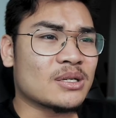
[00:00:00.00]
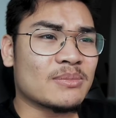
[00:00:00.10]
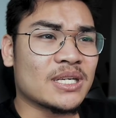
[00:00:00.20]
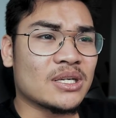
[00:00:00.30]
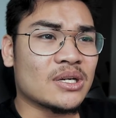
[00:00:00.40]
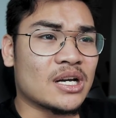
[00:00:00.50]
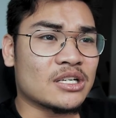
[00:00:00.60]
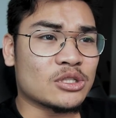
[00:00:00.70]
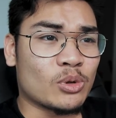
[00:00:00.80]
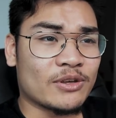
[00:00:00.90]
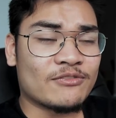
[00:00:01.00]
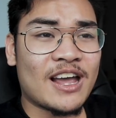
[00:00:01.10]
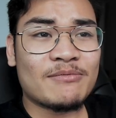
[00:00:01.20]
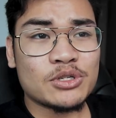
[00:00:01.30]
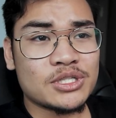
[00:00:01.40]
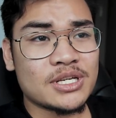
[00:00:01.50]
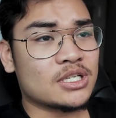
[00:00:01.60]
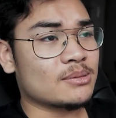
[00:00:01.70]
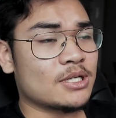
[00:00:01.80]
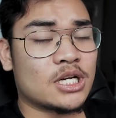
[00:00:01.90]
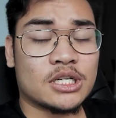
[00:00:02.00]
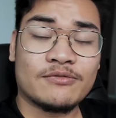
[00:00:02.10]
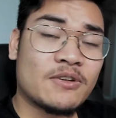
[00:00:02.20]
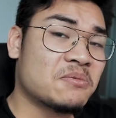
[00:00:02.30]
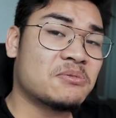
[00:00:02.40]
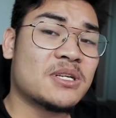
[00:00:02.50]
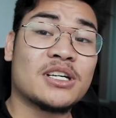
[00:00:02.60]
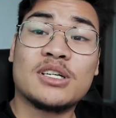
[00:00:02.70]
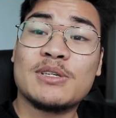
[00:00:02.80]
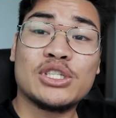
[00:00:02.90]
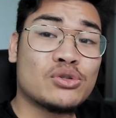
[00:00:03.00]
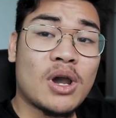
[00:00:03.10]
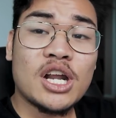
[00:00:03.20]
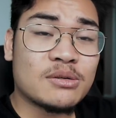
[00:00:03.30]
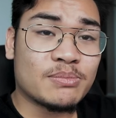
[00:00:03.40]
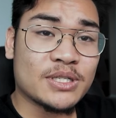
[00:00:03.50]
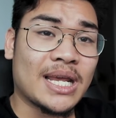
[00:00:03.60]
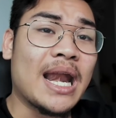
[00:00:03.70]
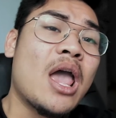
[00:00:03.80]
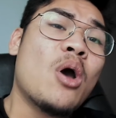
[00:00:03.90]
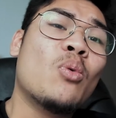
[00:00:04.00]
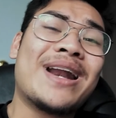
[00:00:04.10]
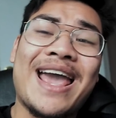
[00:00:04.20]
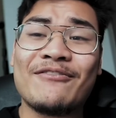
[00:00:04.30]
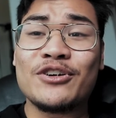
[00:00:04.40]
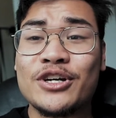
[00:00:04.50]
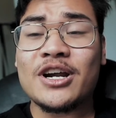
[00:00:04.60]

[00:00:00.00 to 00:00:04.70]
It could be 125%, could be 150%, could be 200%, whatever you're